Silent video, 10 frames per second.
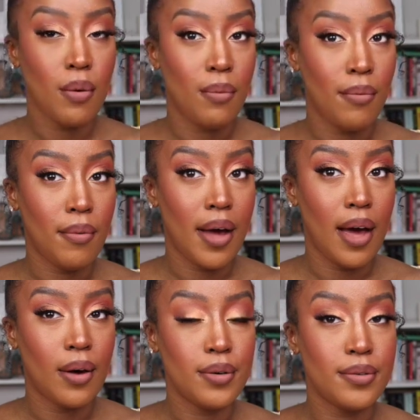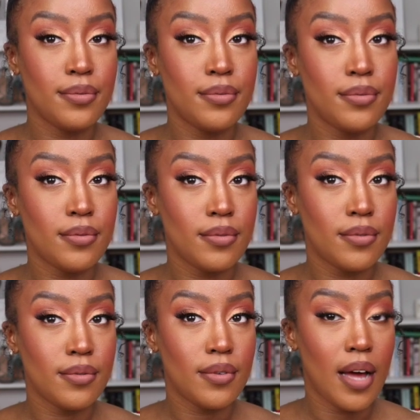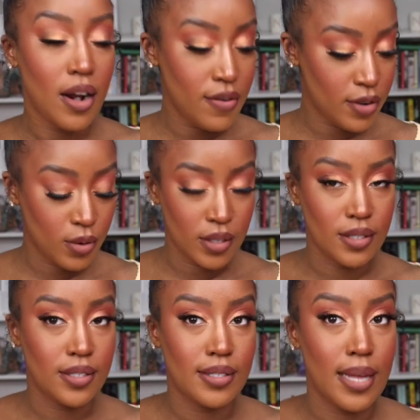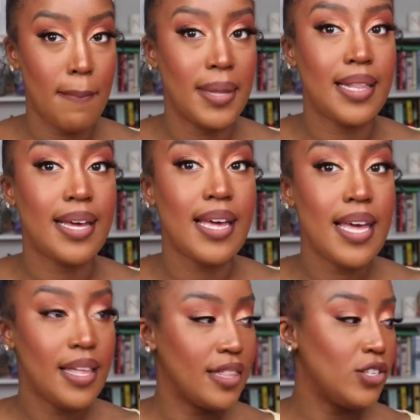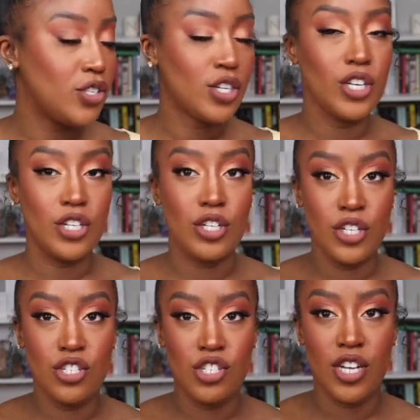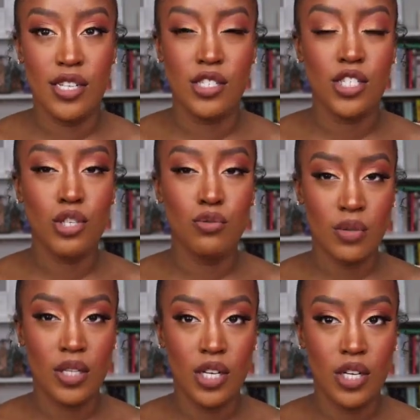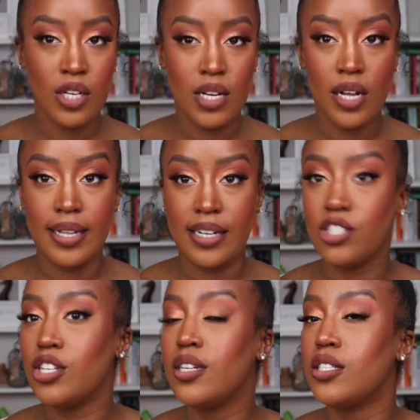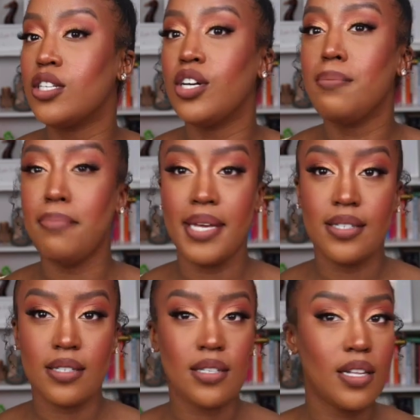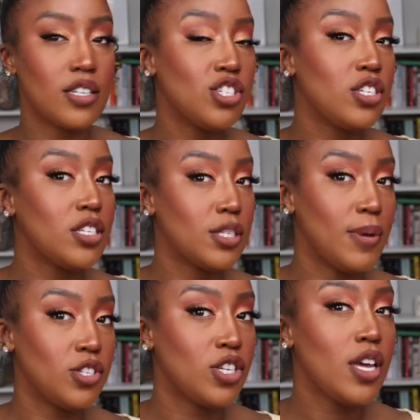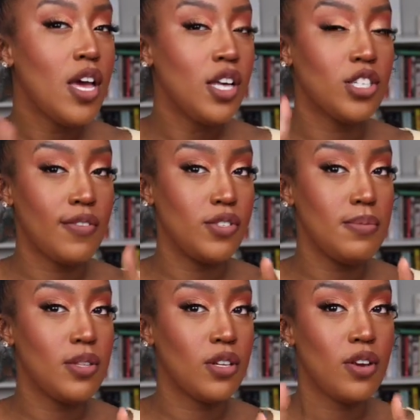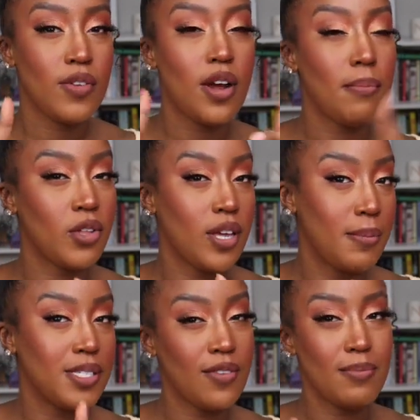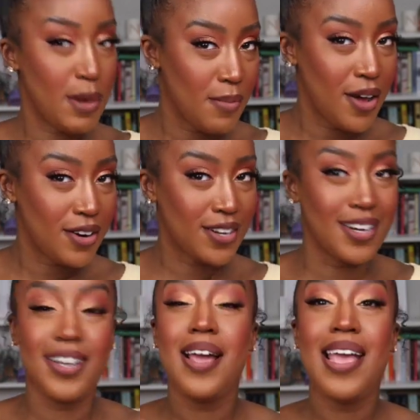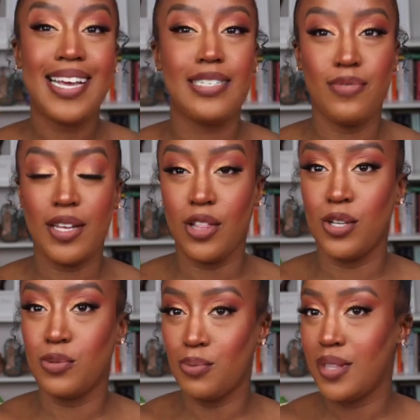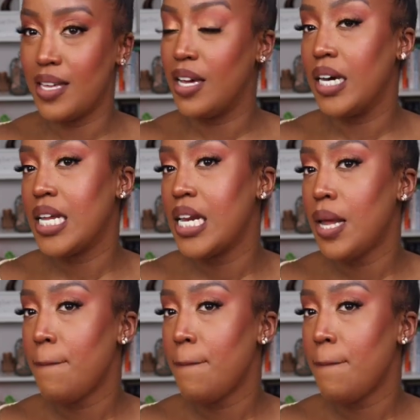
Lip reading: Wow. I don't even know what else to say, but like these are good shades. This is a really good collection. It's a good basics collection, especially. Sorry if you see me looking over here, I'm looking at myself in my monitor because I feel like it looks really good.